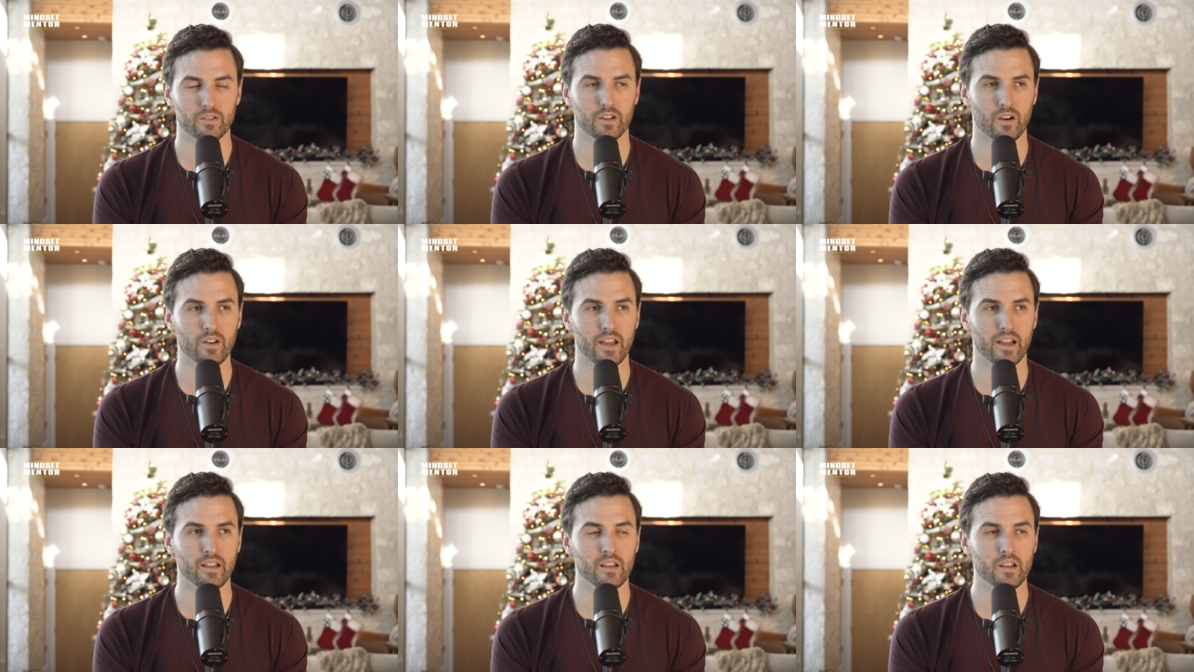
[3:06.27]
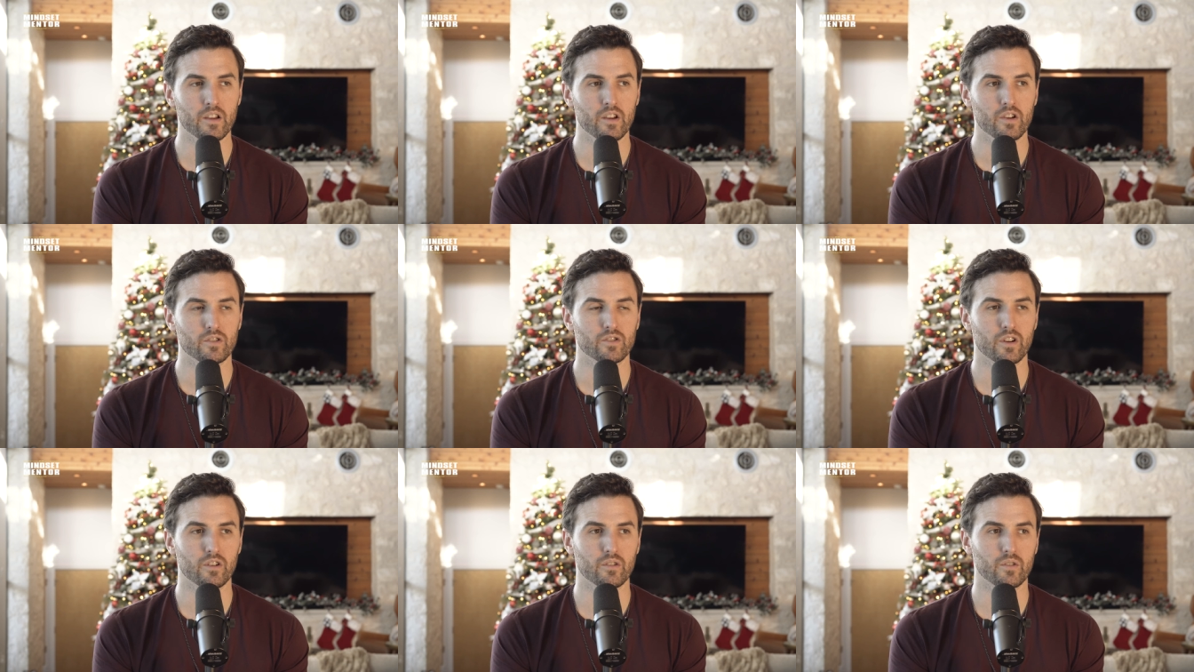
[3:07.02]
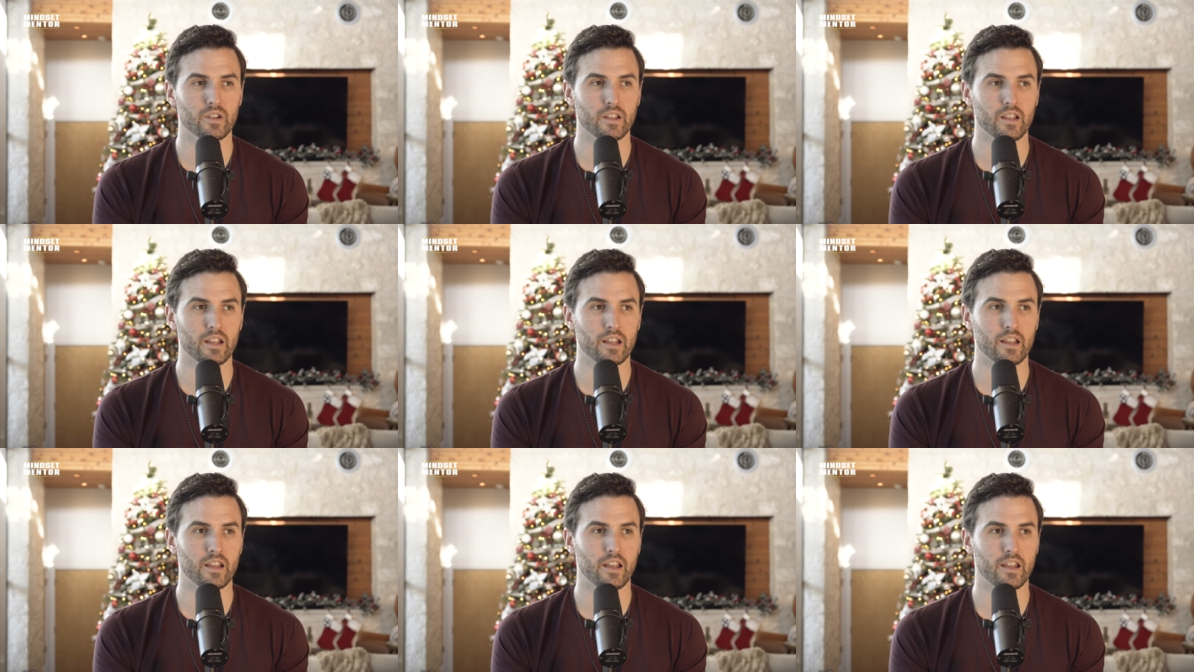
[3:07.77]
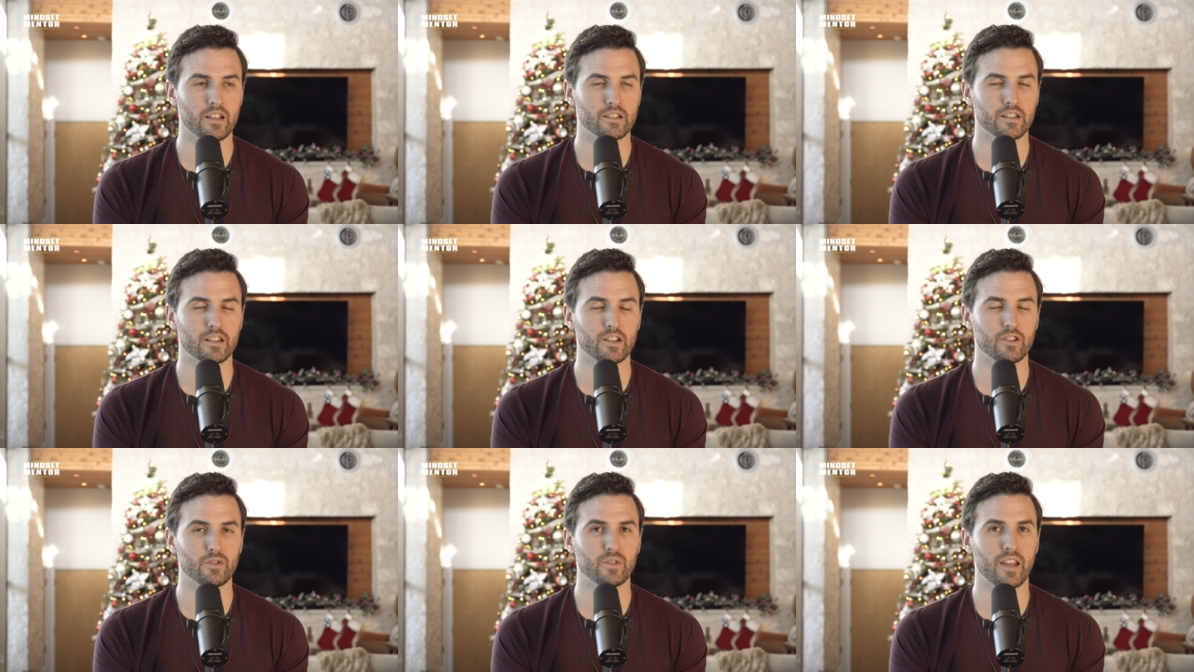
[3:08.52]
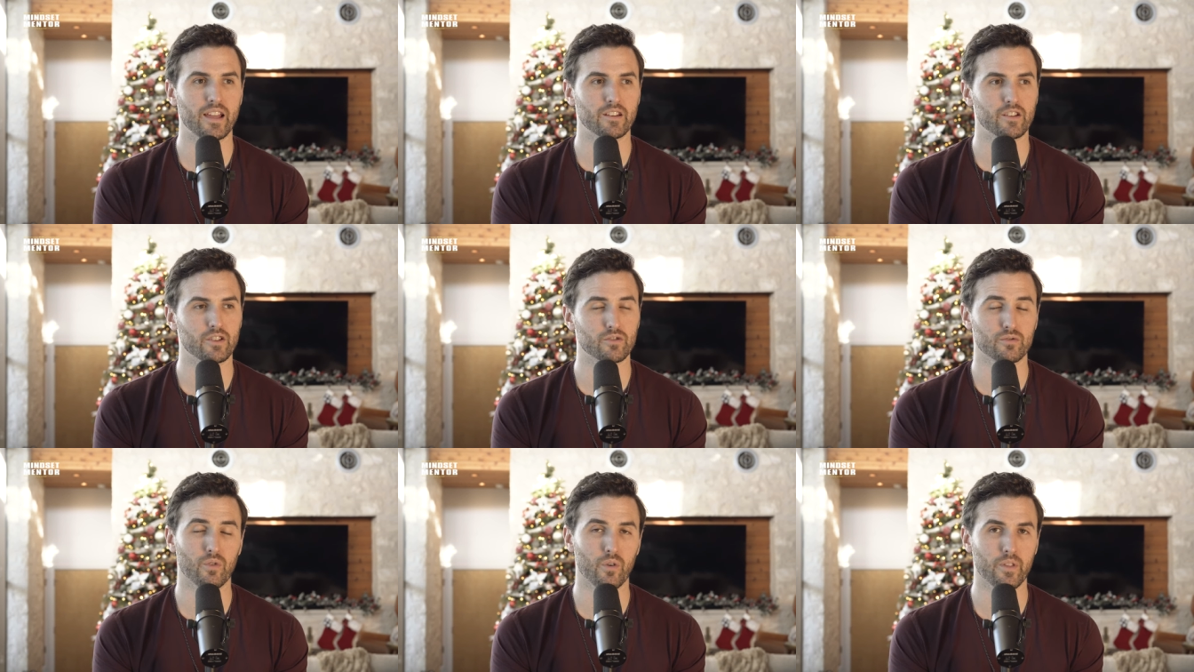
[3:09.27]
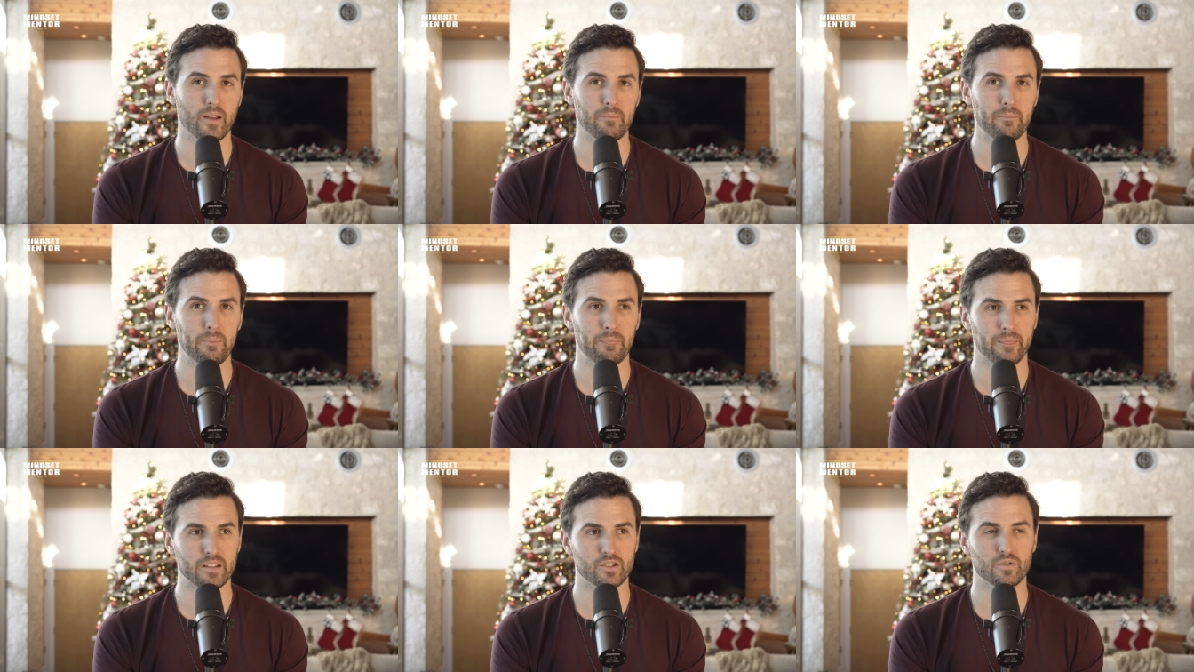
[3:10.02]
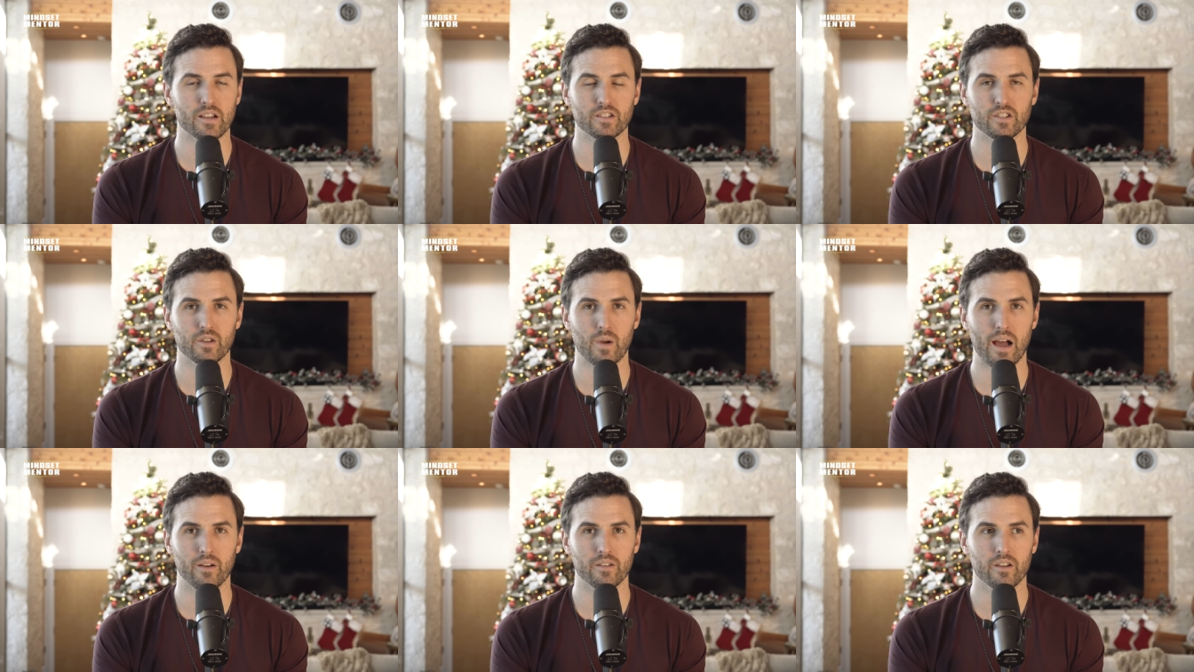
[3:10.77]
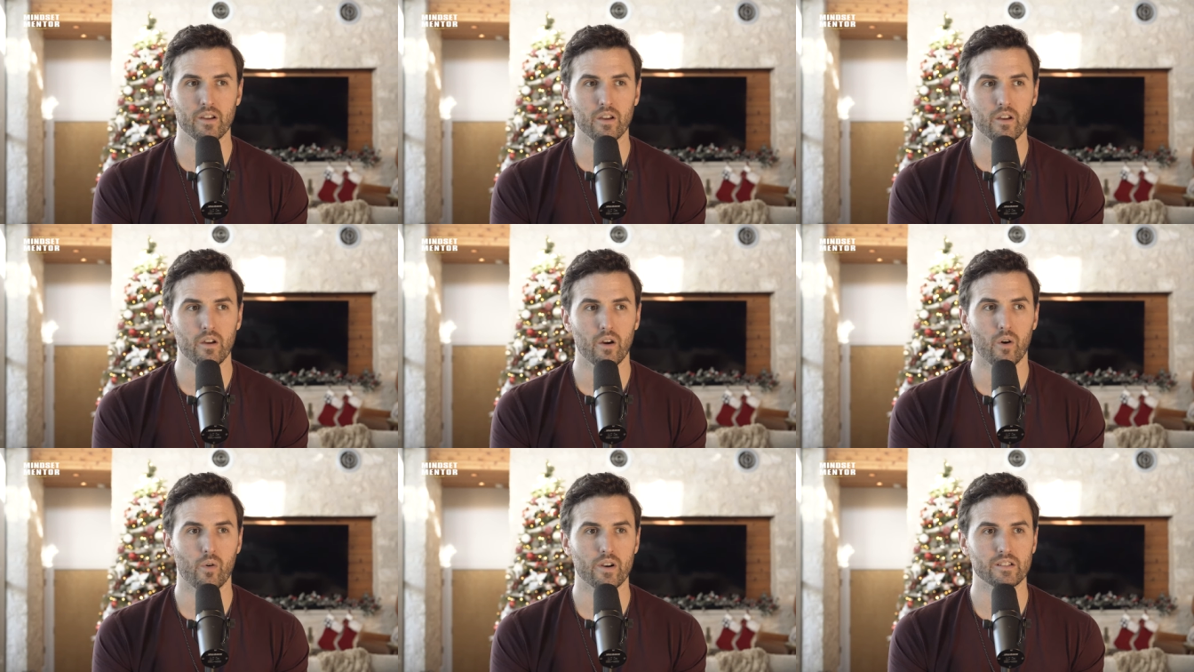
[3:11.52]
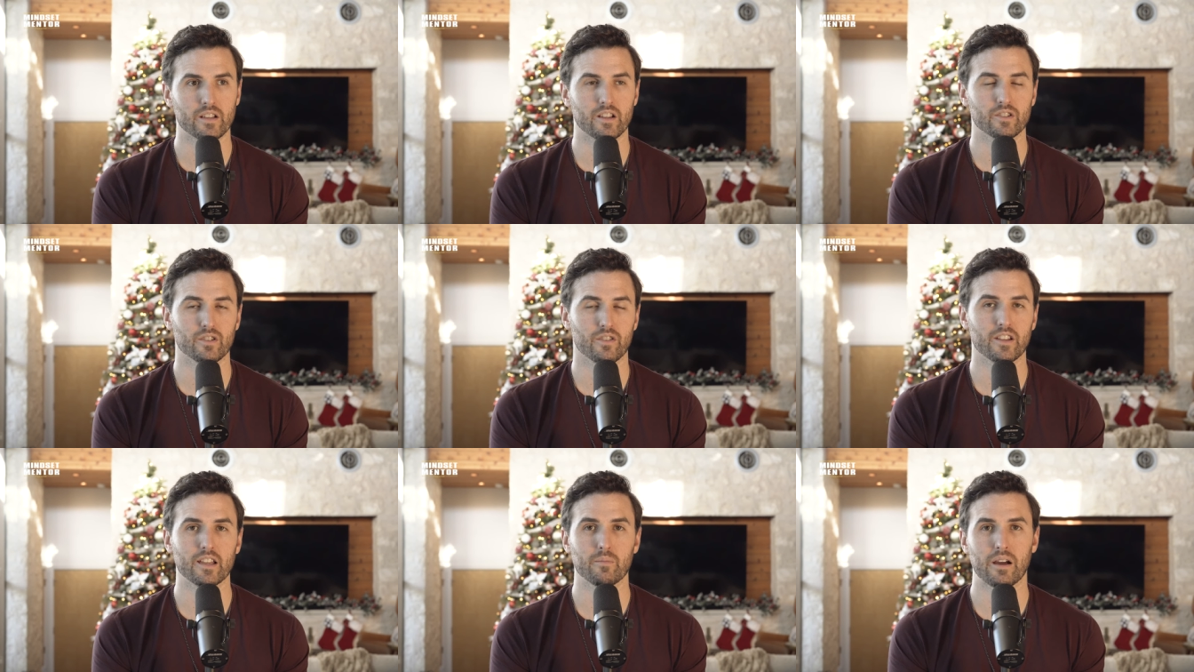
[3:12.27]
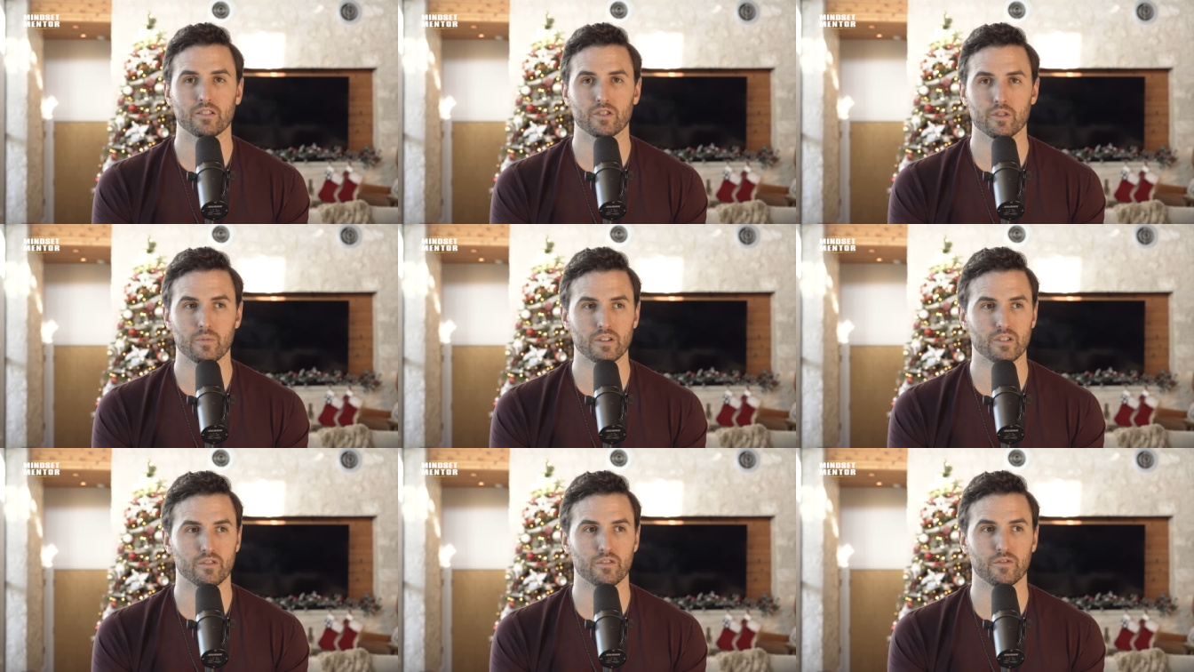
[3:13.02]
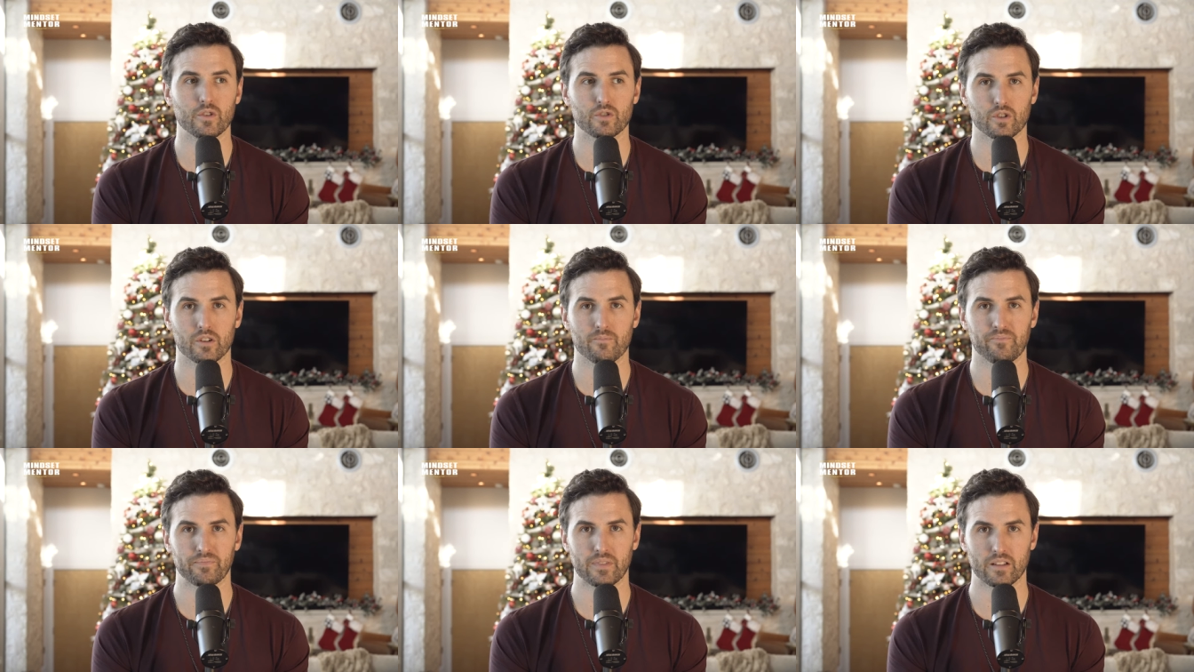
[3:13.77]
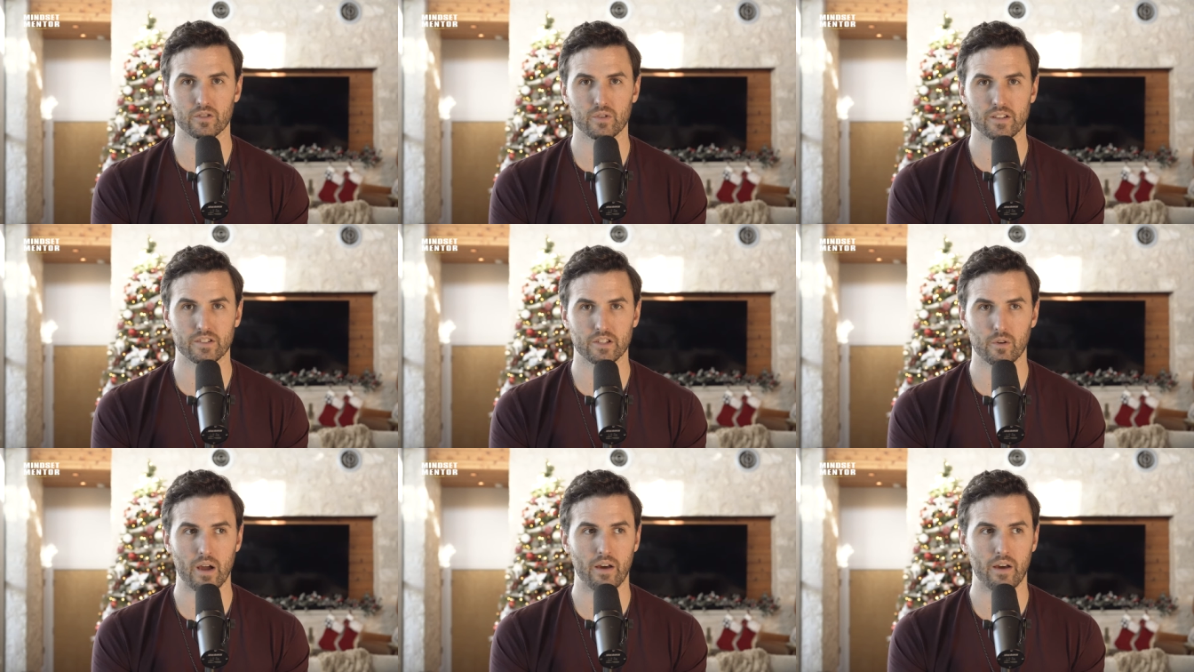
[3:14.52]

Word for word: I was like, okay, so is it that you can't control them that's stressing you out? Or is it because you're thinking about too much of the future that's stressing you